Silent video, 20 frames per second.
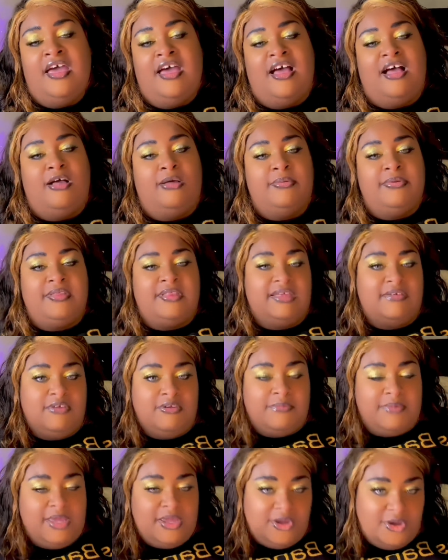I'll be
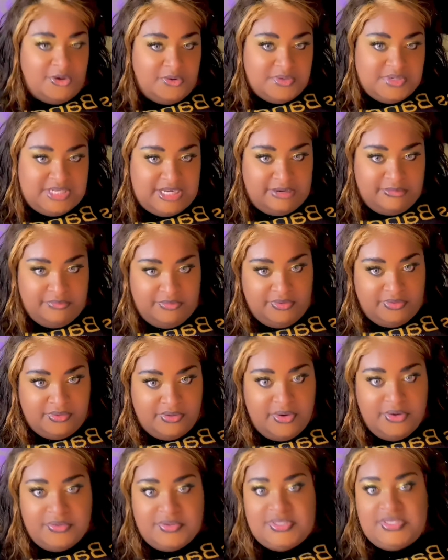leaving my code down
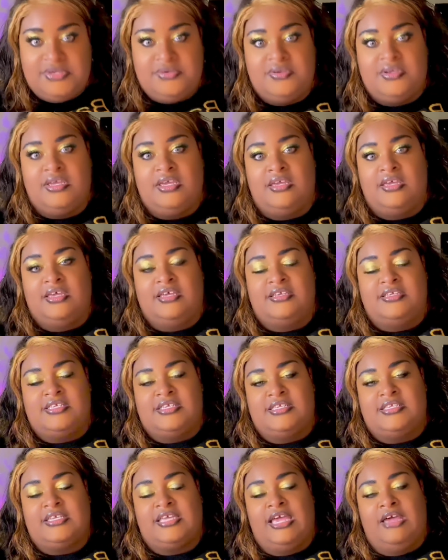below so you can get
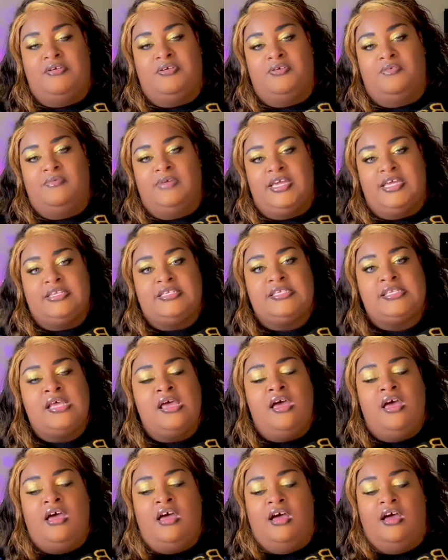discounted rates
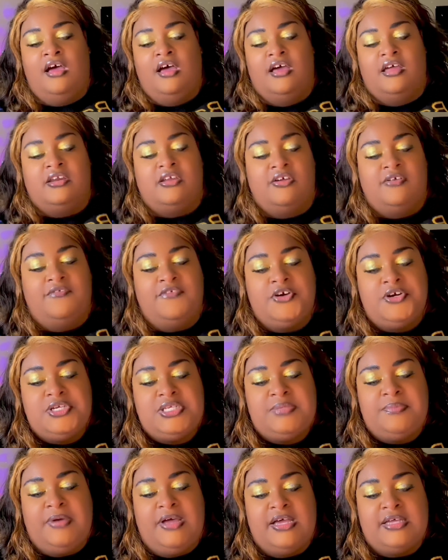on your
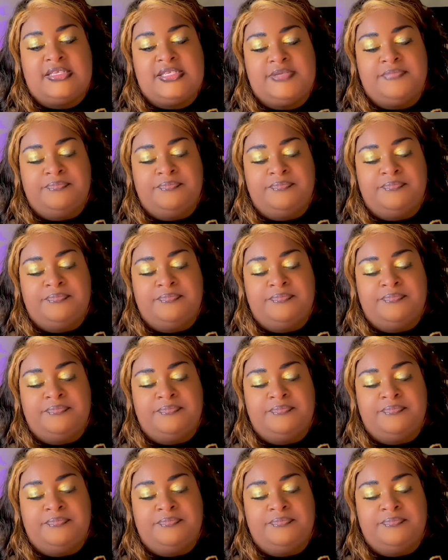first box.